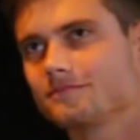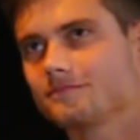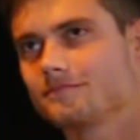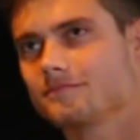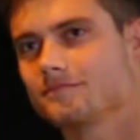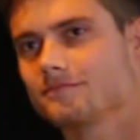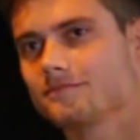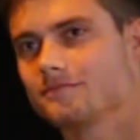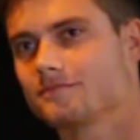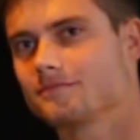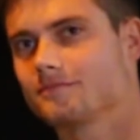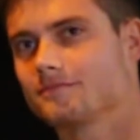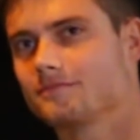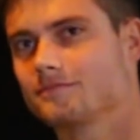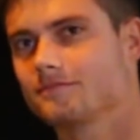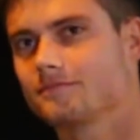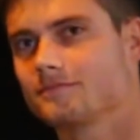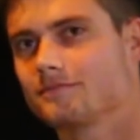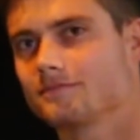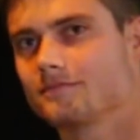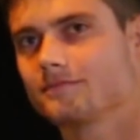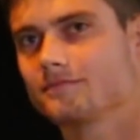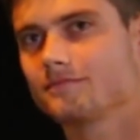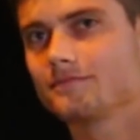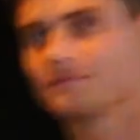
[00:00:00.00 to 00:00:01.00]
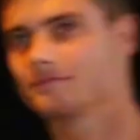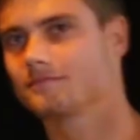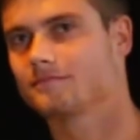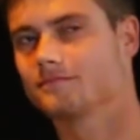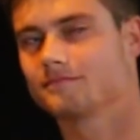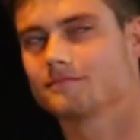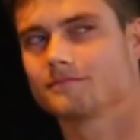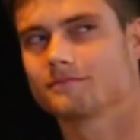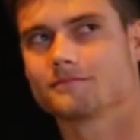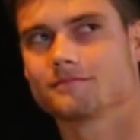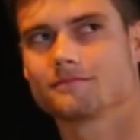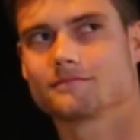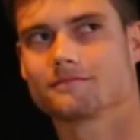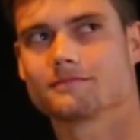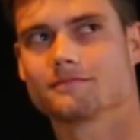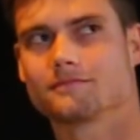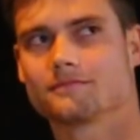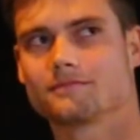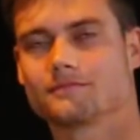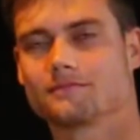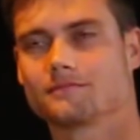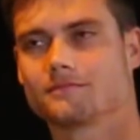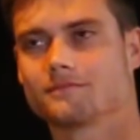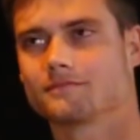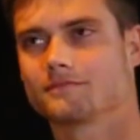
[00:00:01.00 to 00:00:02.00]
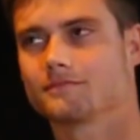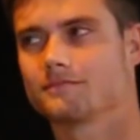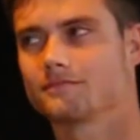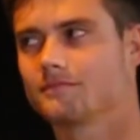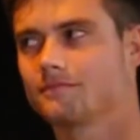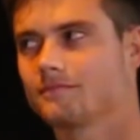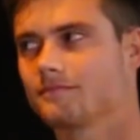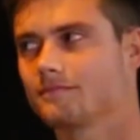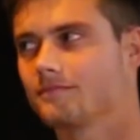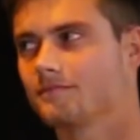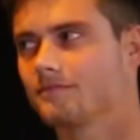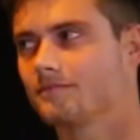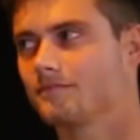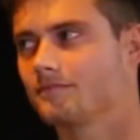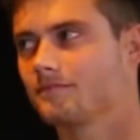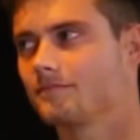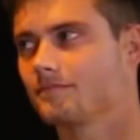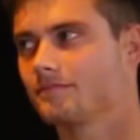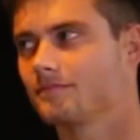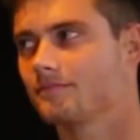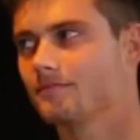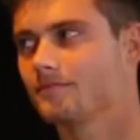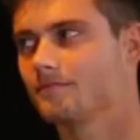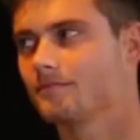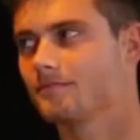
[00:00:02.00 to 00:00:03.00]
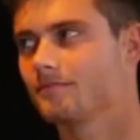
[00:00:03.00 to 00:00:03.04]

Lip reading: No words are spoken by the person on screen.